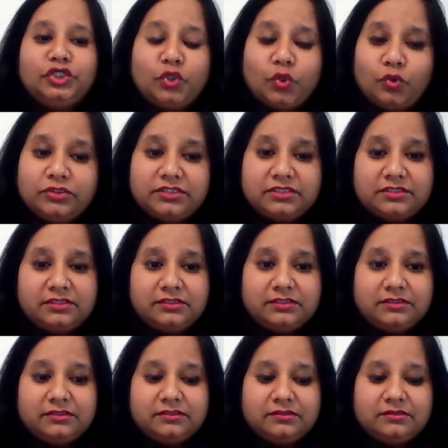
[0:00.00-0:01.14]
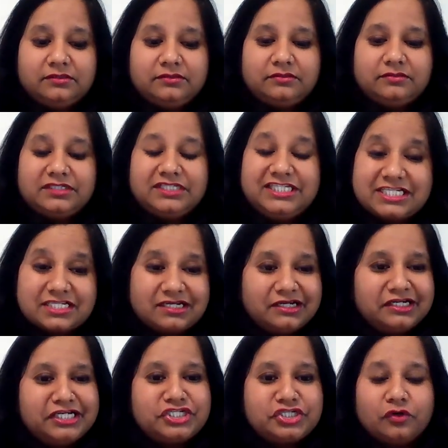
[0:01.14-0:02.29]
don't
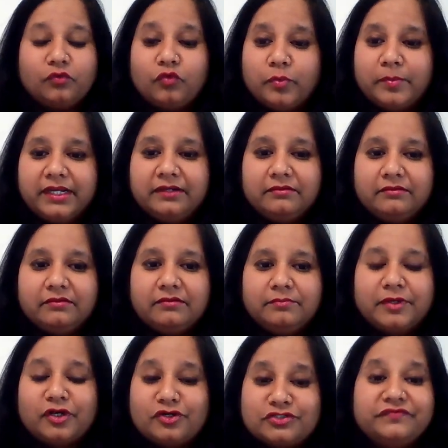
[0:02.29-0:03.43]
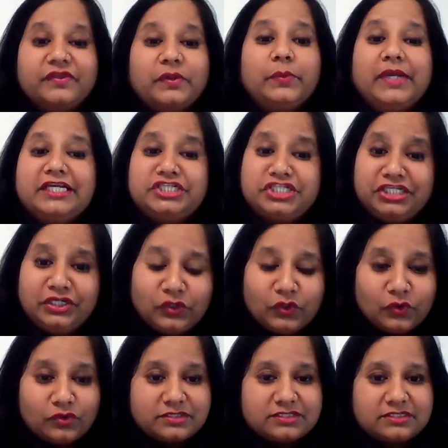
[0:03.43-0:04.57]
discourage a woman because of the way she
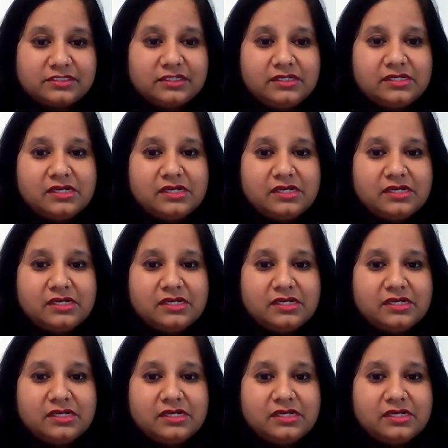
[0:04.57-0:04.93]
looks